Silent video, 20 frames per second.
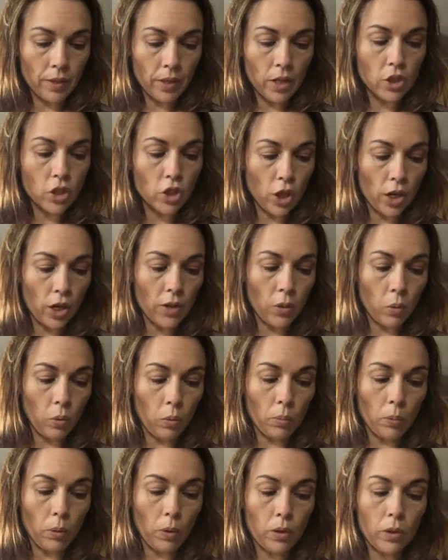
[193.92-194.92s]
John
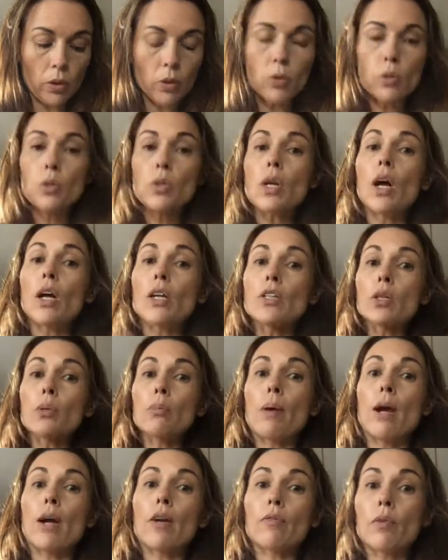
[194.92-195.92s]
Holbrook, who's also
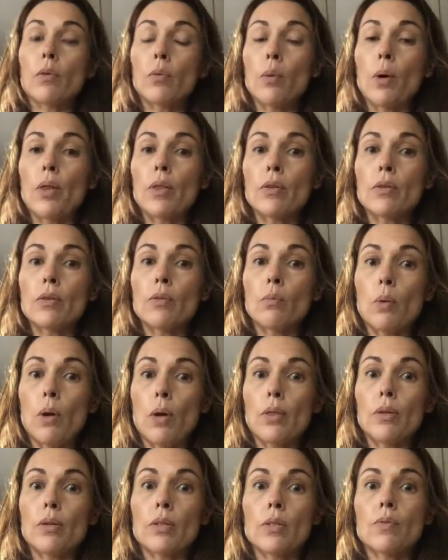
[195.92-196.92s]
bound for
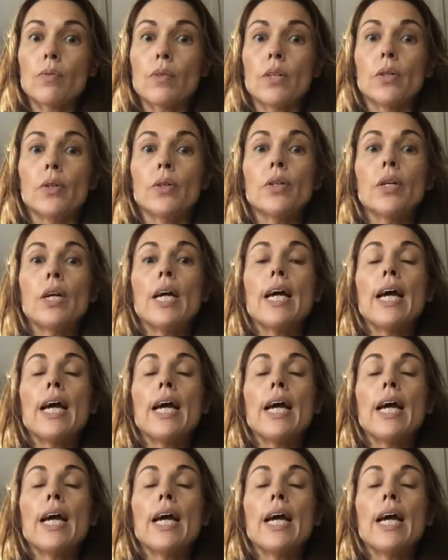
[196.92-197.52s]
Wethersfield,